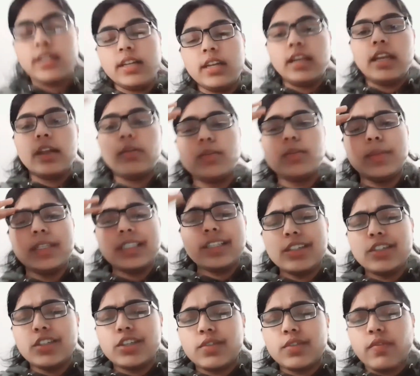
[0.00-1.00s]
it was basically
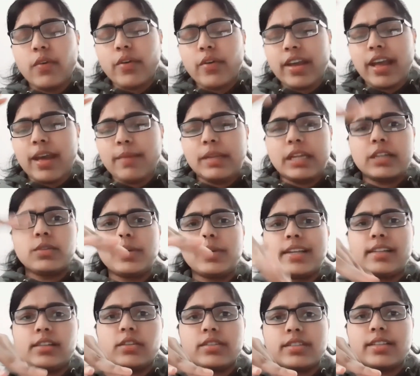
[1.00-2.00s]
just vocab that's why it
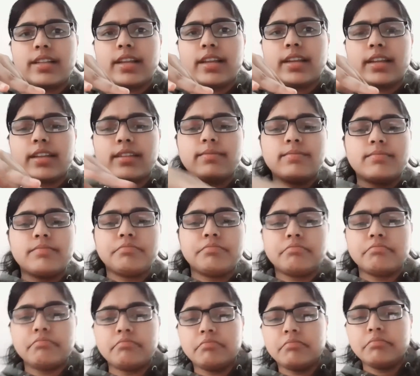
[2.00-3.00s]
looks like
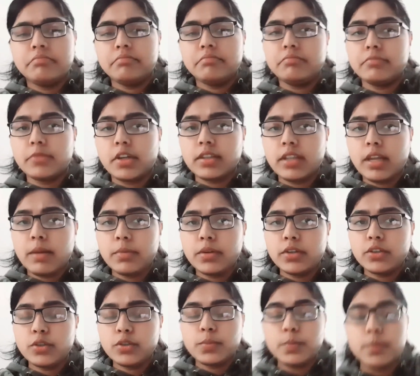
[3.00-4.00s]
not that
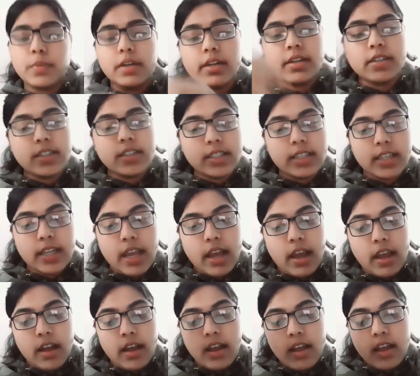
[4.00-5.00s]
much but
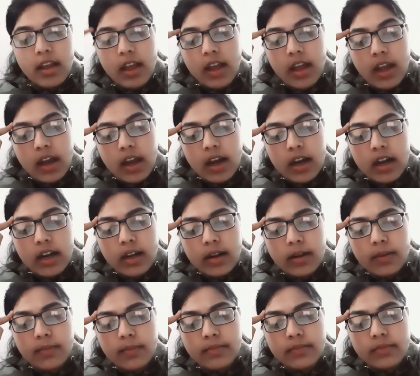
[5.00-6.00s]
yeah
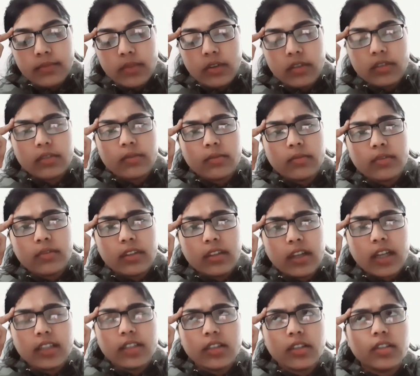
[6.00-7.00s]
um
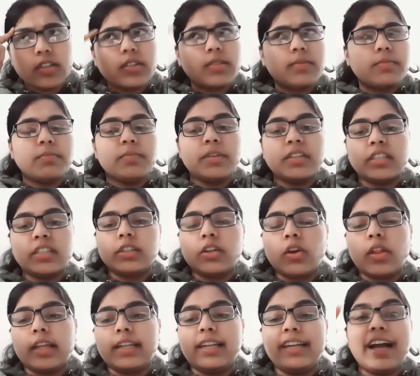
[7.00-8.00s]
that's basically all
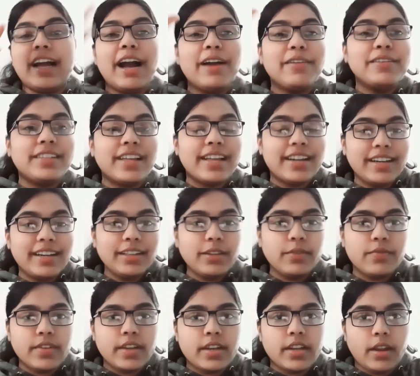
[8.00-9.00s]
I did I was editing the
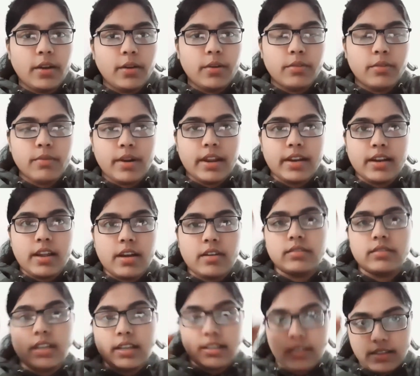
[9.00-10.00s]
video right now
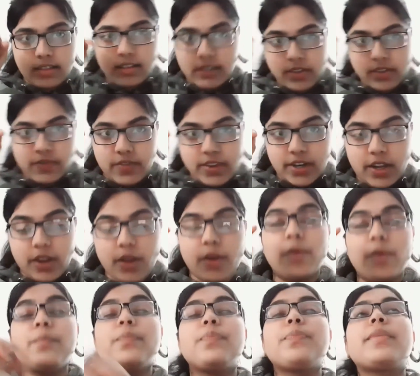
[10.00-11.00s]
like this video
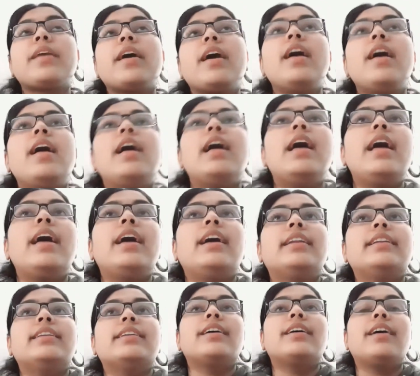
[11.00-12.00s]
and